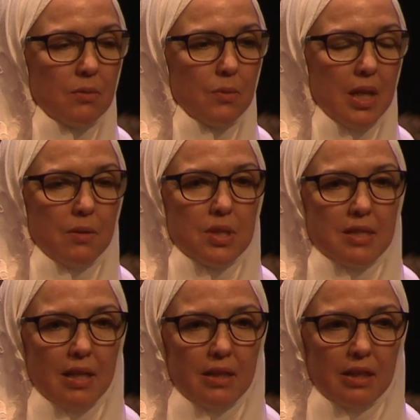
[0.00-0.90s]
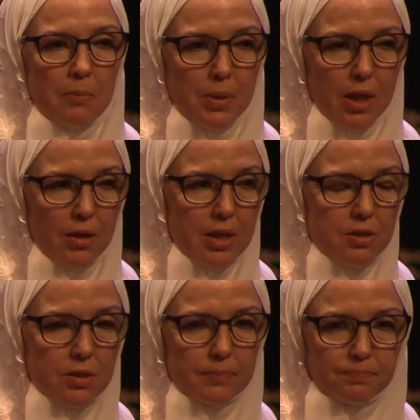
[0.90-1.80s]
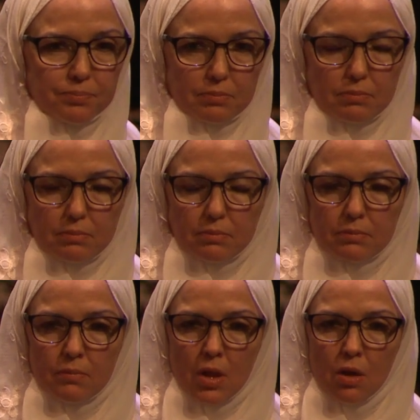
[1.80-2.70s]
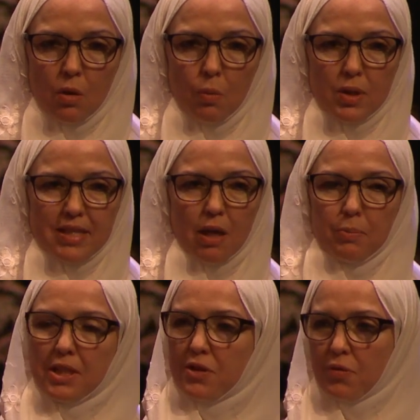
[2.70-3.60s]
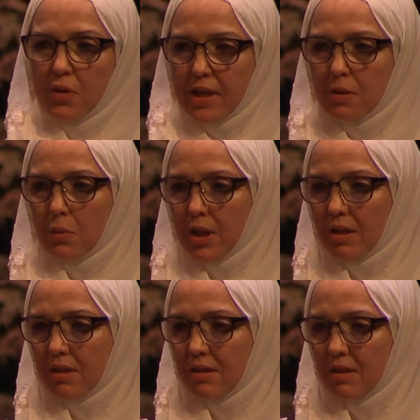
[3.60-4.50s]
when I was studying in Paris was how peaceful they were.